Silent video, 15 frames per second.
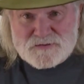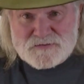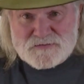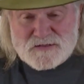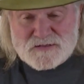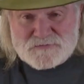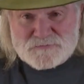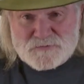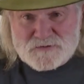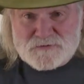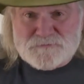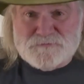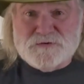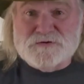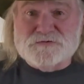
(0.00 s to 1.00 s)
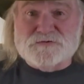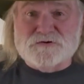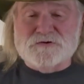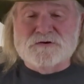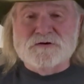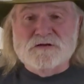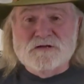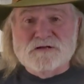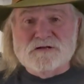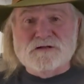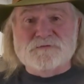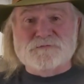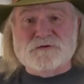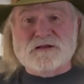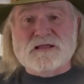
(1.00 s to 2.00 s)
and that's we're going to feature
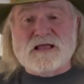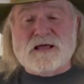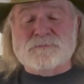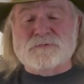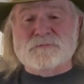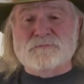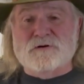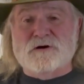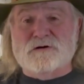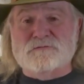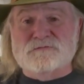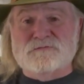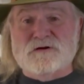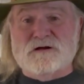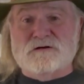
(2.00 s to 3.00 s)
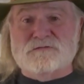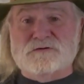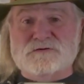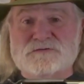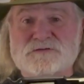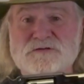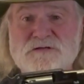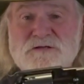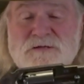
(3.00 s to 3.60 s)
different cap and ball revolvers.